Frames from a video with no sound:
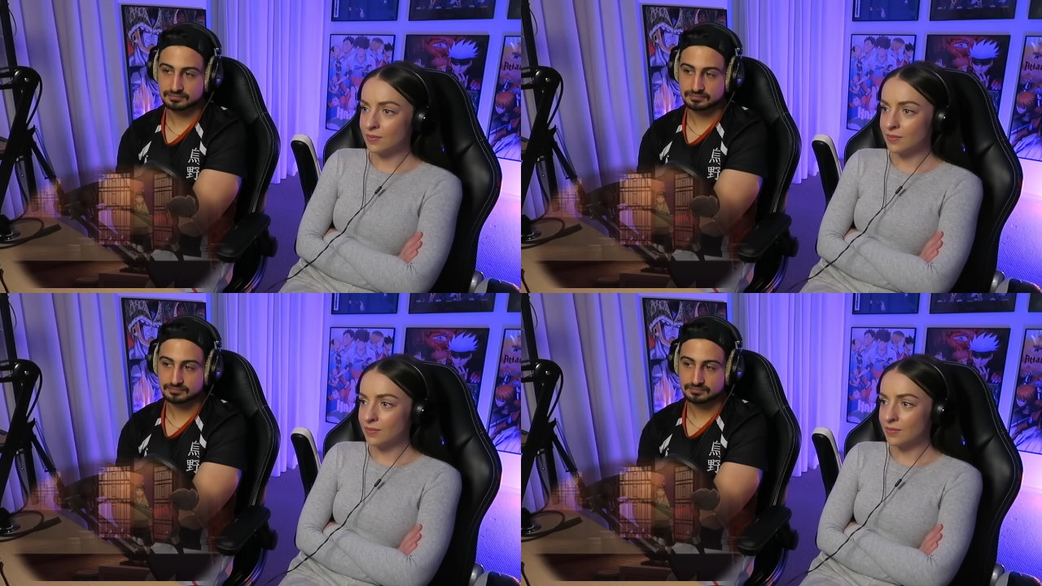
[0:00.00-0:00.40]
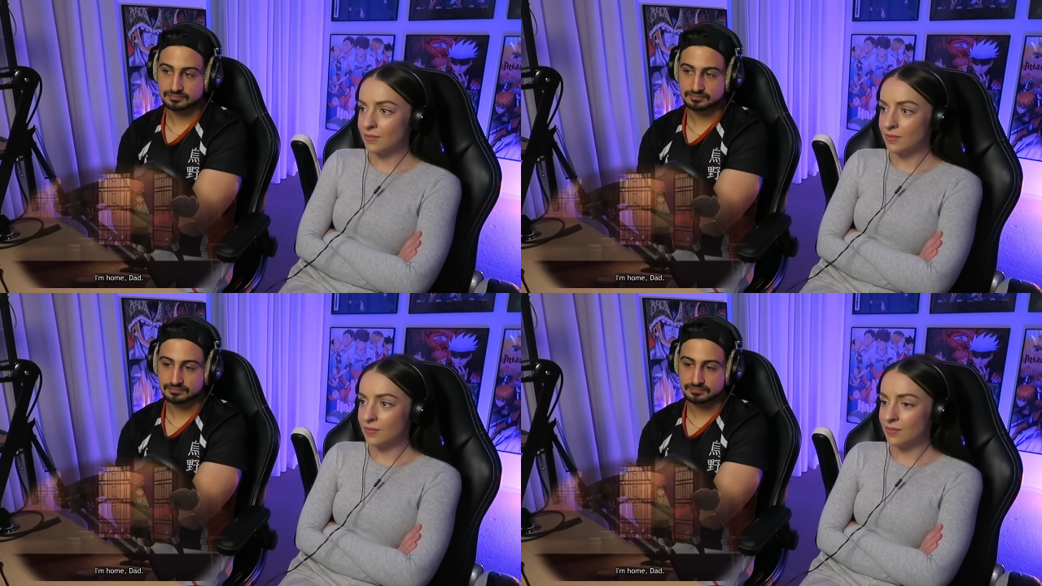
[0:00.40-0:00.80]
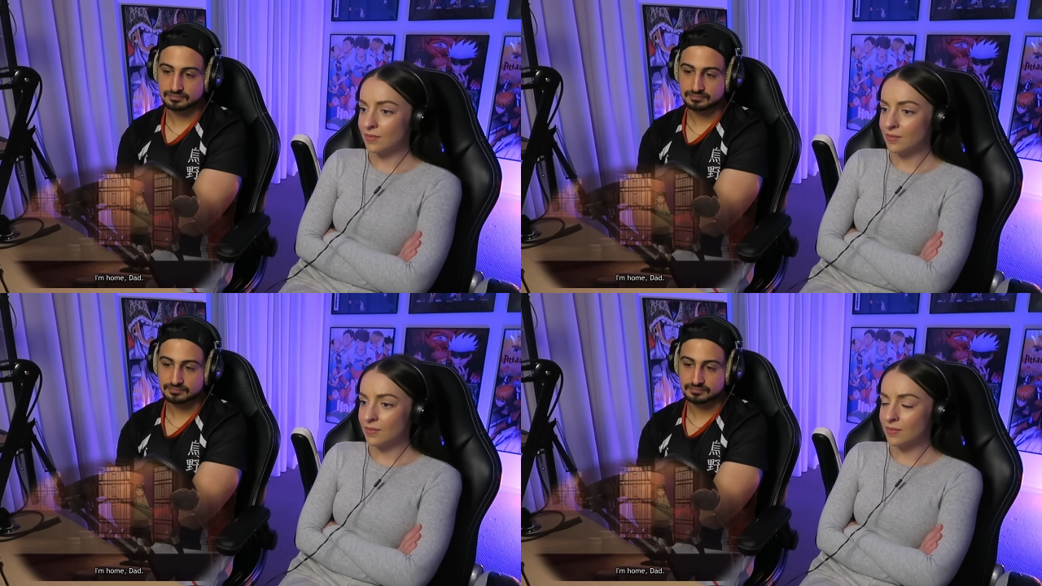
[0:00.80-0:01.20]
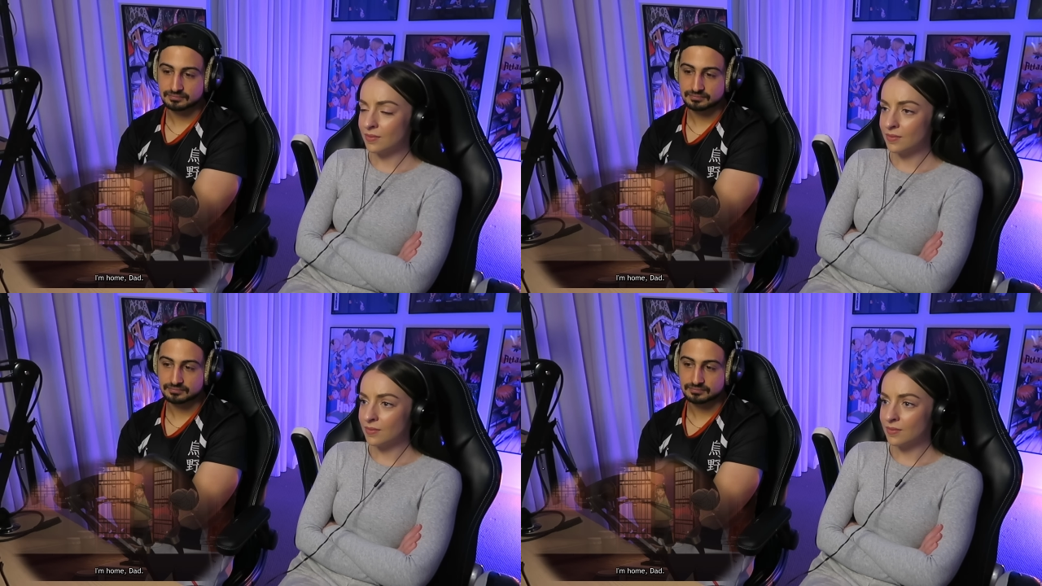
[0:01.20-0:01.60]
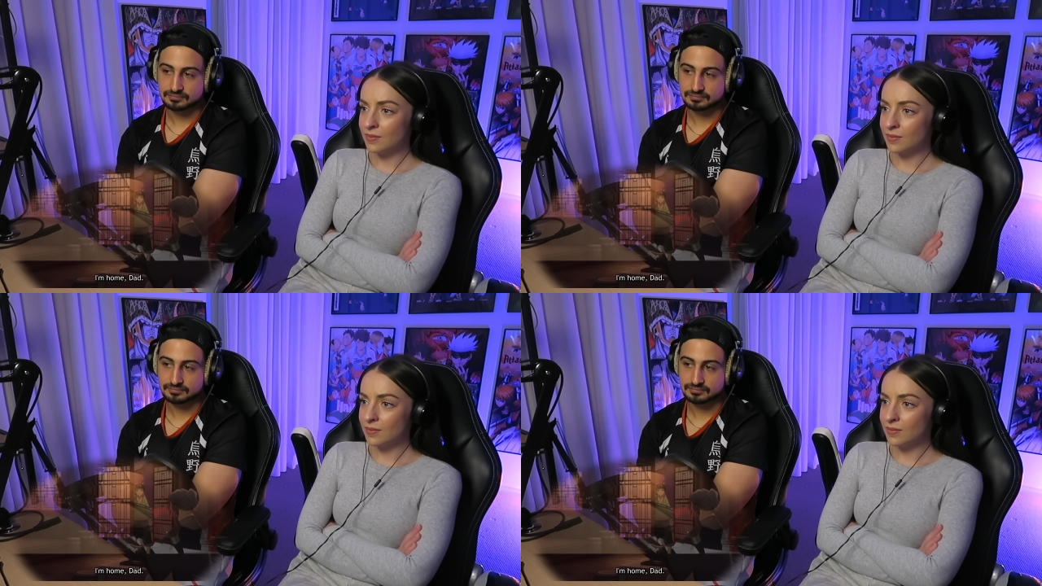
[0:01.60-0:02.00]

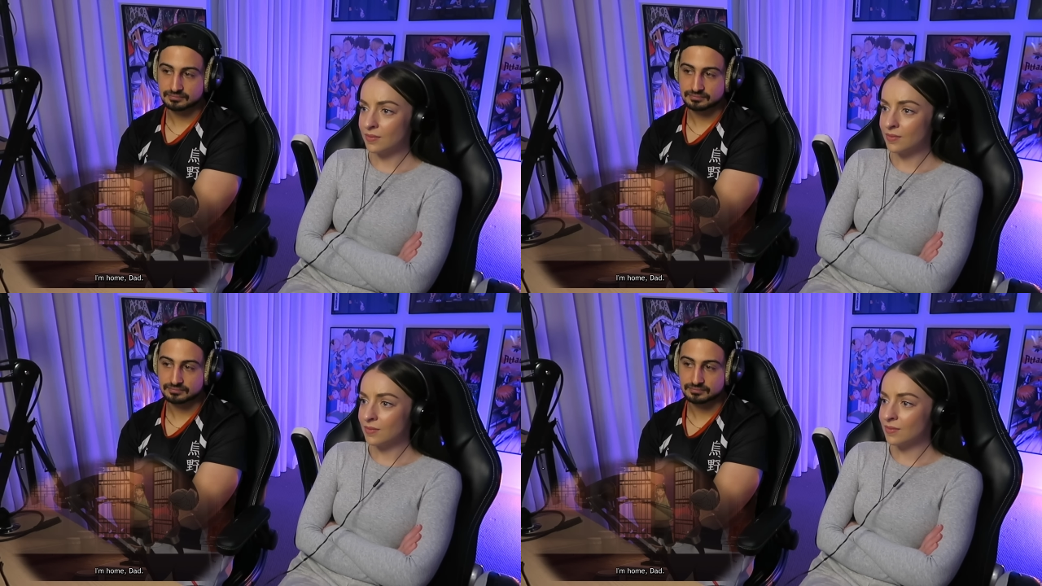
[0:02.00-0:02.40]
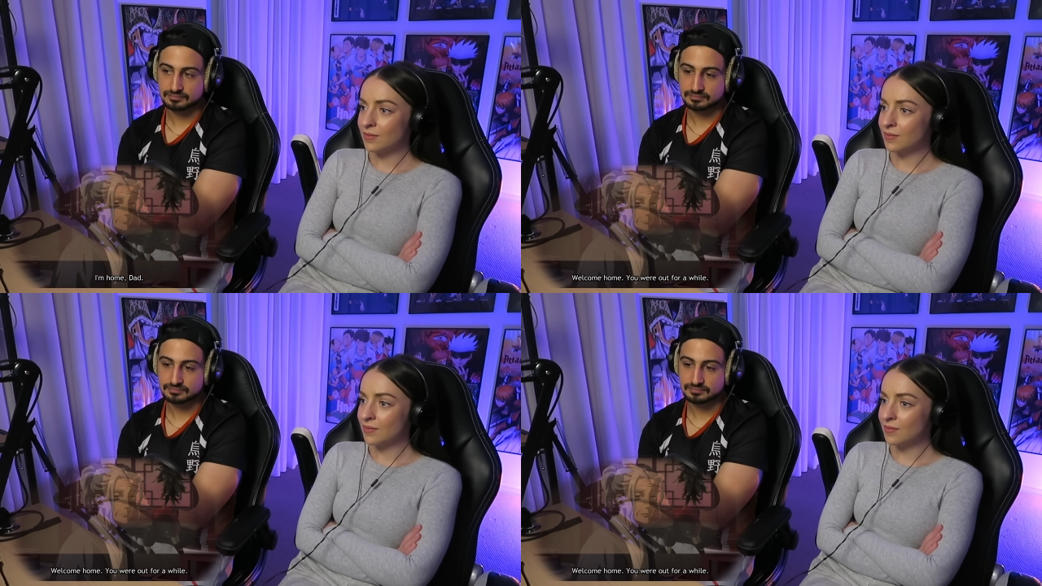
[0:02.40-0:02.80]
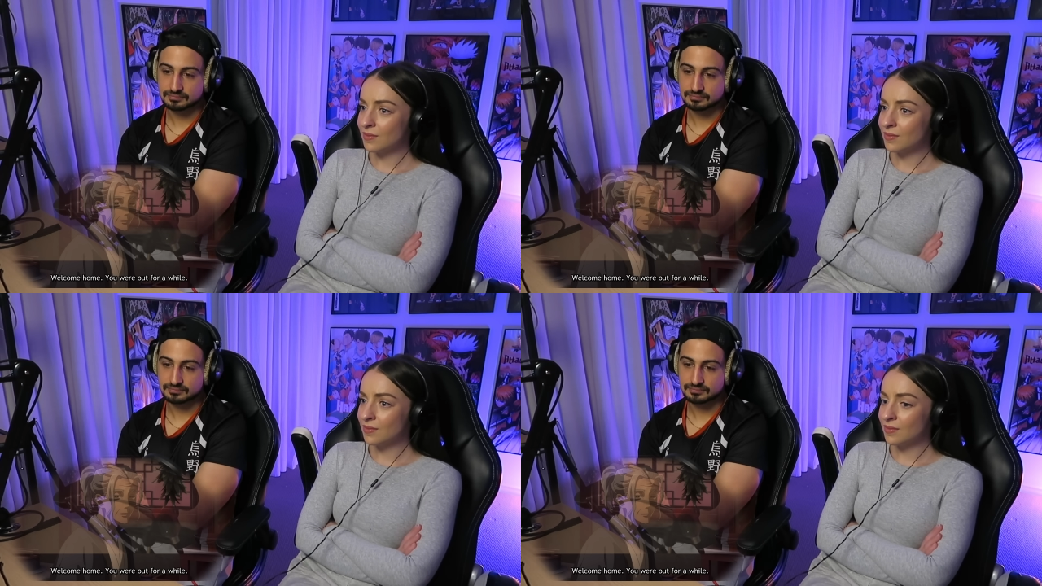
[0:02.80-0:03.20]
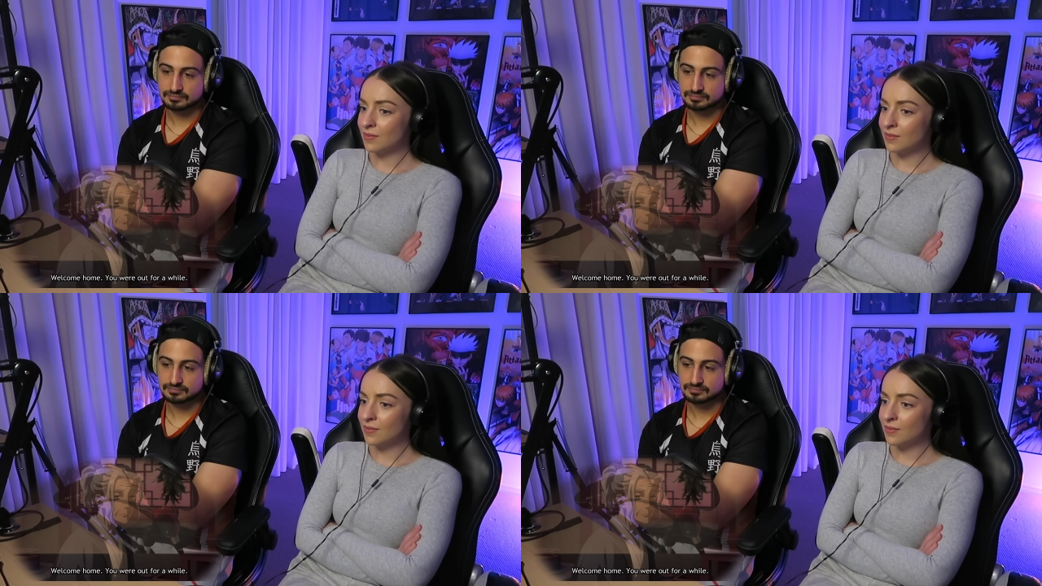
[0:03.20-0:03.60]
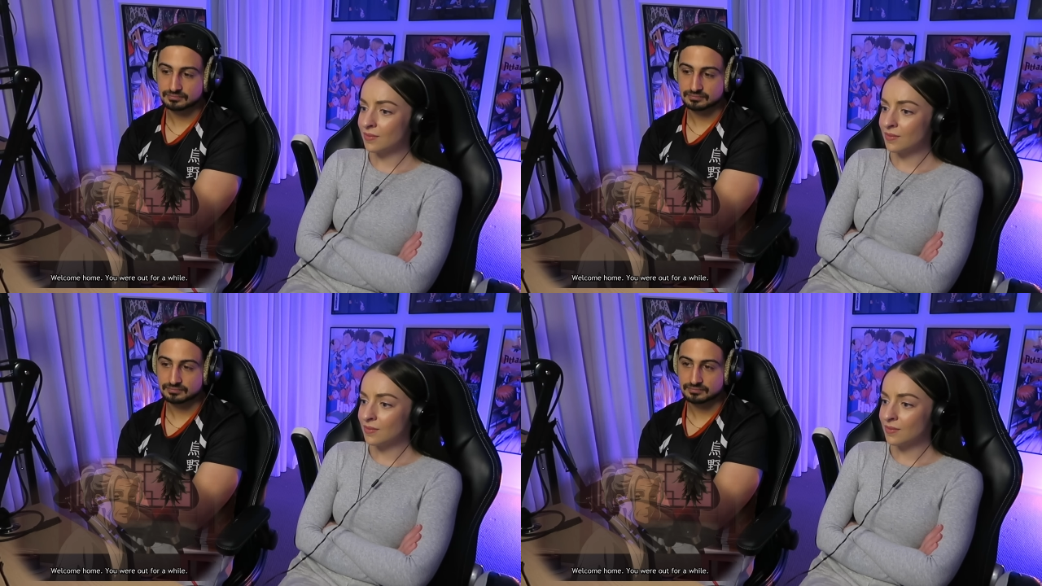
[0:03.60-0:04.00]

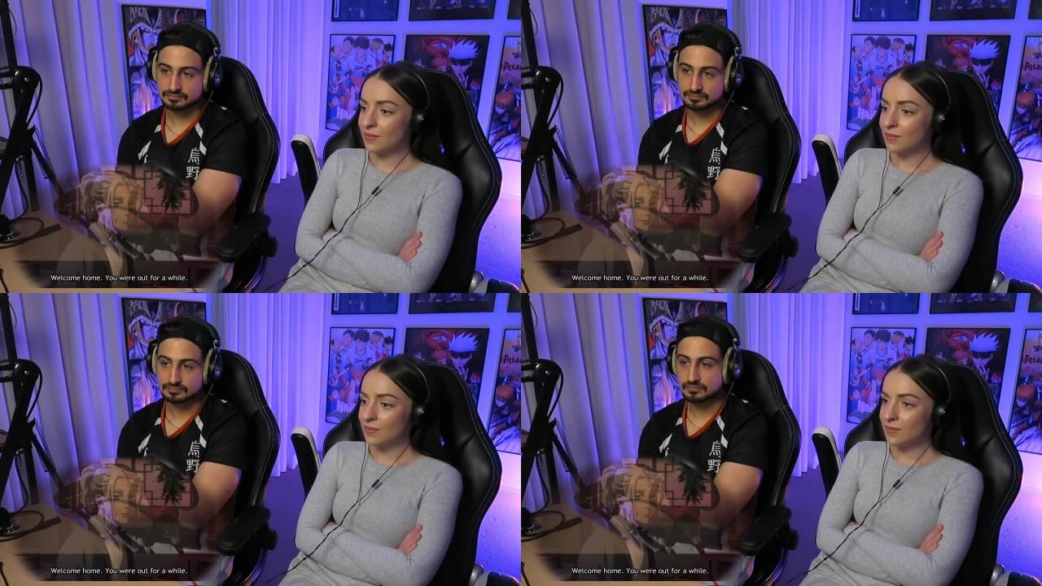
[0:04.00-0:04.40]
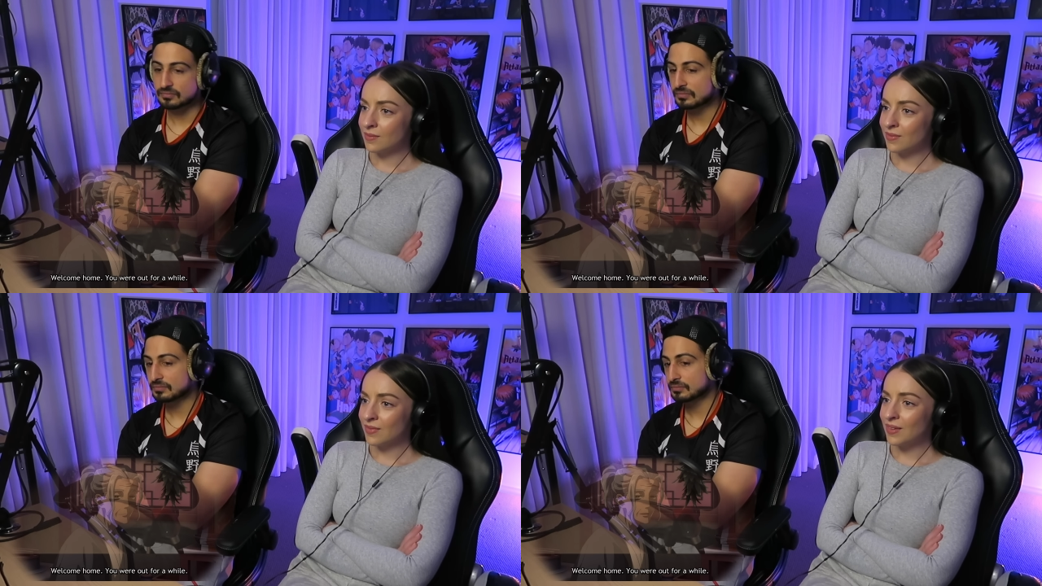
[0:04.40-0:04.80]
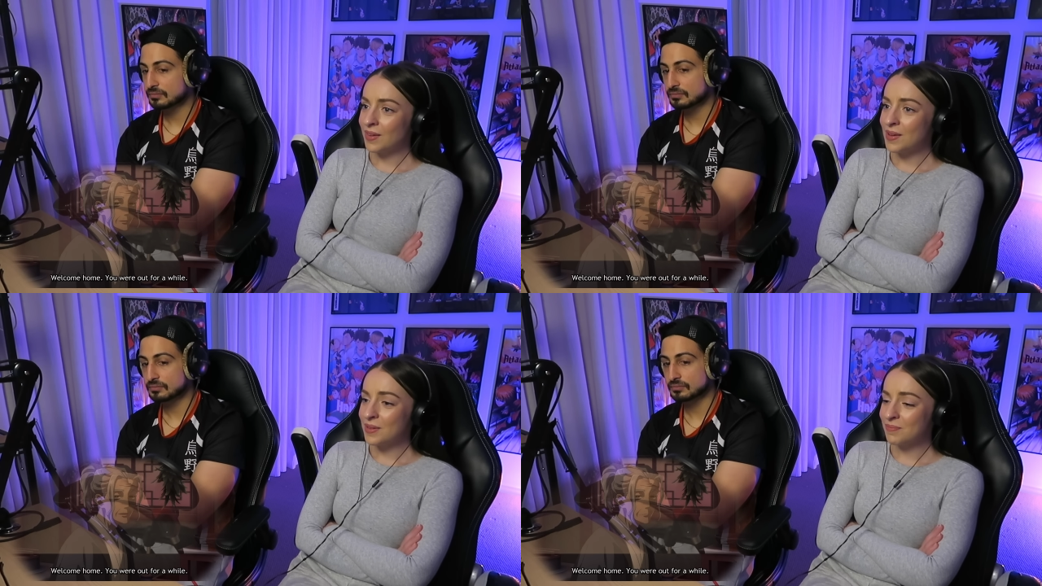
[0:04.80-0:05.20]
[no speech]